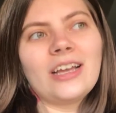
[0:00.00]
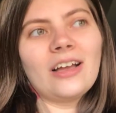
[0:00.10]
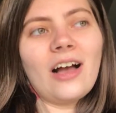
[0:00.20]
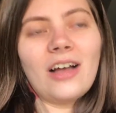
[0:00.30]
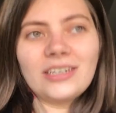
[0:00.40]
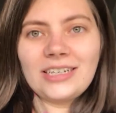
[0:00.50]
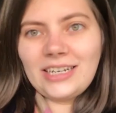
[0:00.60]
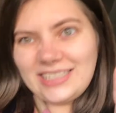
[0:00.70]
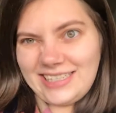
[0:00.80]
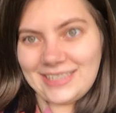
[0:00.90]
A garden,
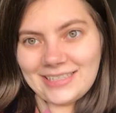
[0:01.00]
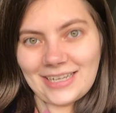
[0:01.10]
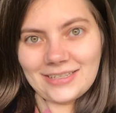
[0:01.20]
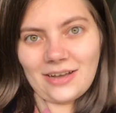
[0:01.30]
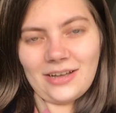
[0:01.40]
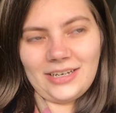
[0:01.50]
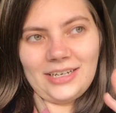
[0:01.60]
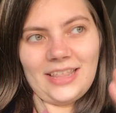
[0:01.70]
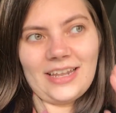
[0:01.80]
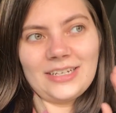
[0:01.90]
a decent sized garden,
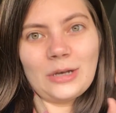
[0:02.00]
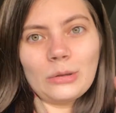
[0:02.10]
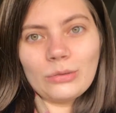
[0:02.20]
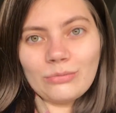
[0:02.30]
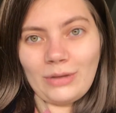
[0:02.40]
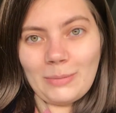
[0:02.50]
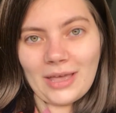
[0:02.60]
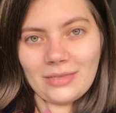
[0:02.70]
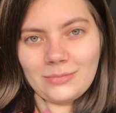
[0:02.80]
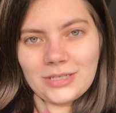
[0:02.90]
and then it's got 3
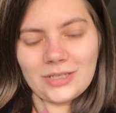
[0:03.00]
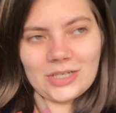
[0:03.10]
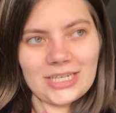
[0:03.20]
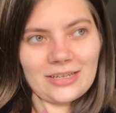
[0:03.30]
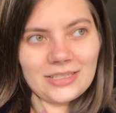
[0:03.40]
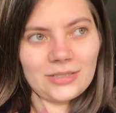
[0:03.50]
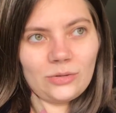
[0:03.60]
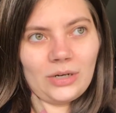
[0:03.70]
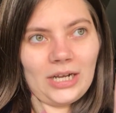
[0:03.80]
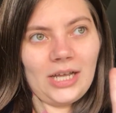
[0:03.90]
bathrooms. So it's got a downstairs
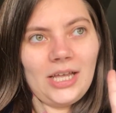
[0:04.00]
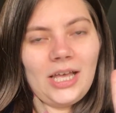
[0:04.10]
toilet,